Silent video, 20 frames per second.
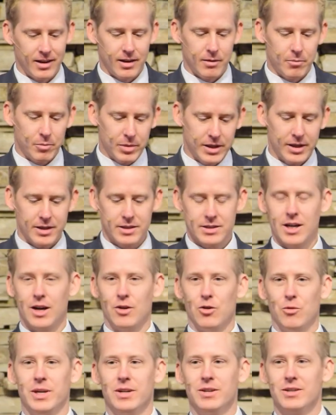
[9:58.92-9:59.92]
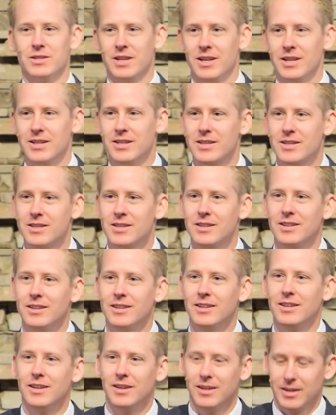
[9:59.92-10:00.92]
But that's not what Peter says.
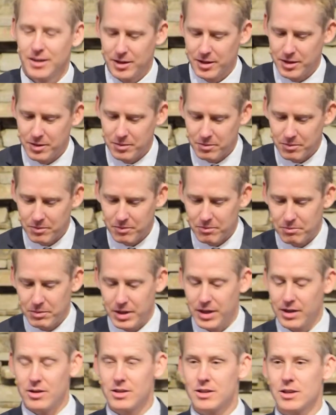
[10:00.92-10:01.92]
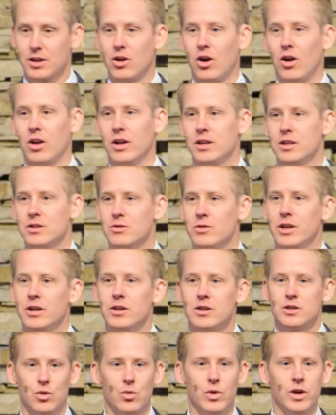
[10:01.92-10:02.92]
Peter isn't calling his readers
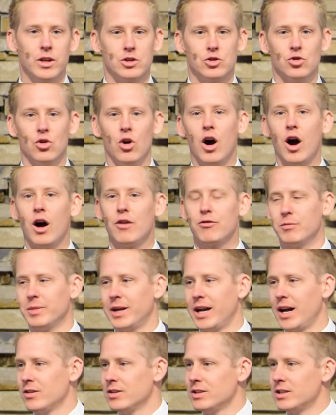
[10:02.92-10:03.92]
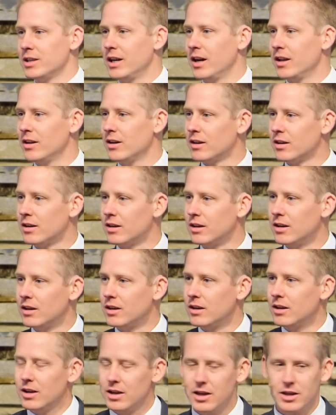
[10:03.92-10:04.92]
withdraw from gathering together.
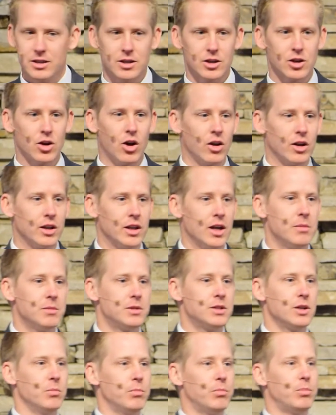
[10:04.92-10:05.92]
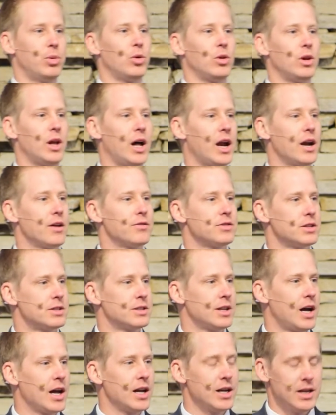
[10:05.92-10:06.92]
He isn't calling them to pull out of
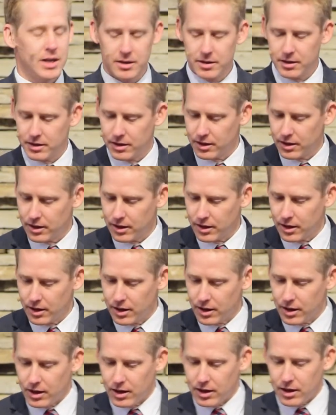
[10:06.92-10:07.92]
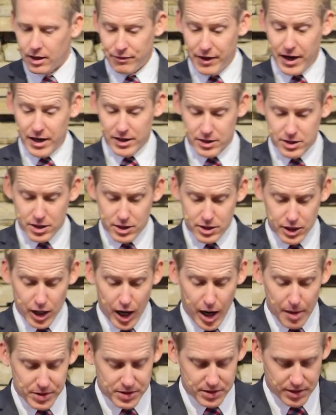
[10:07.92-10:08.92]
society. In fact, it's just the
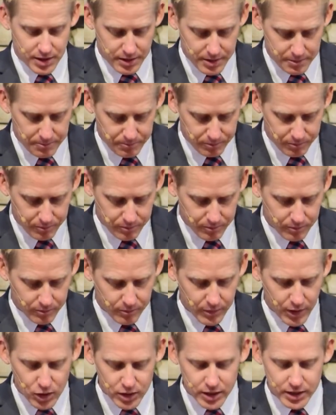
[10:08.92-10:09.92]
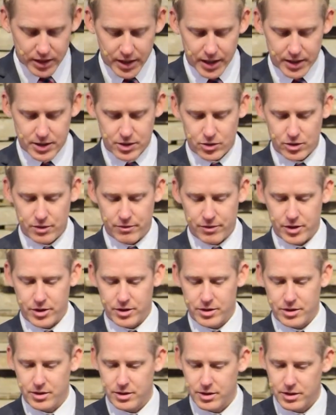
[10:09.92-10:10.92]
opposite. Look at the next three
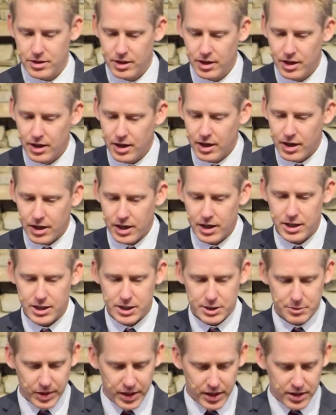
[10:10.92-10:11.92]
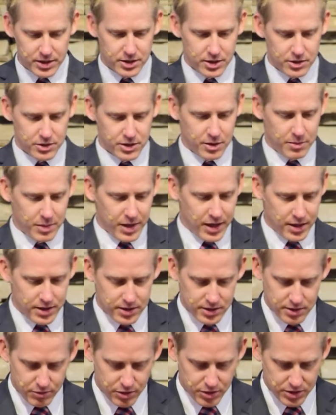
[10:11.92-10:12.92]
verses. He explains those commands
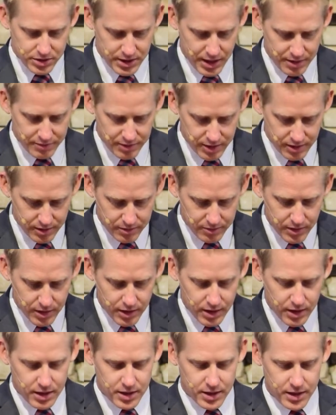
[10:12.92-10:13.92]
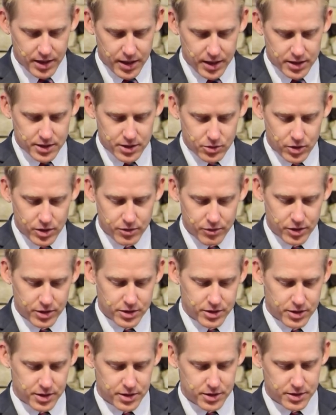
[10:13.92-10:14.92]
in verse 7 in the next three
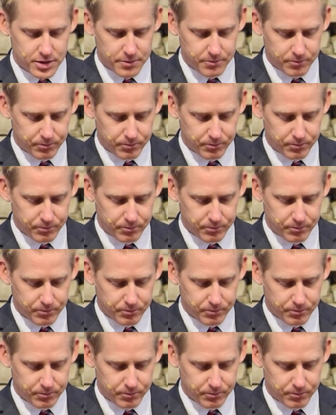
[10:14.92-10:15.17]
verses,